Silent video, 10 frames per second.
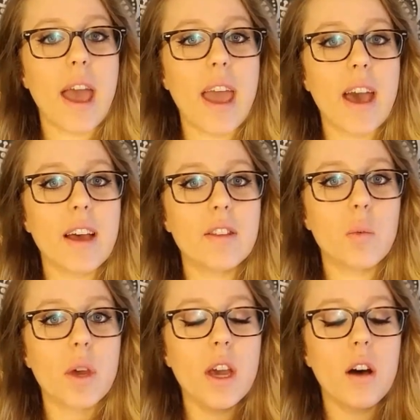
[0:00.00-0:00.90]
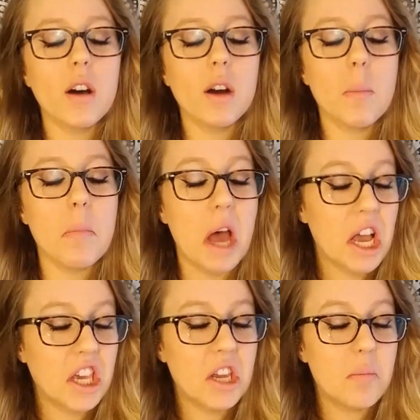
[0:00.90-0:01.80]
and we are
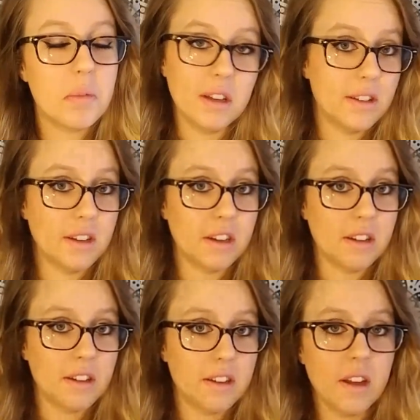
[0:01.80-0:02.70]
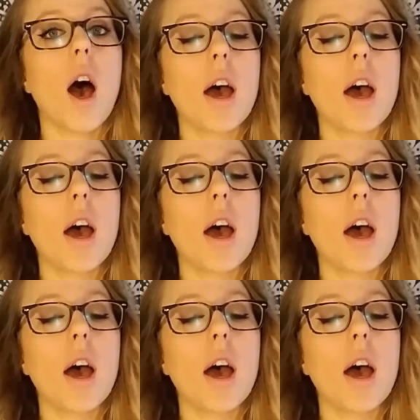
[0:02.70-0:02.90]
back in business.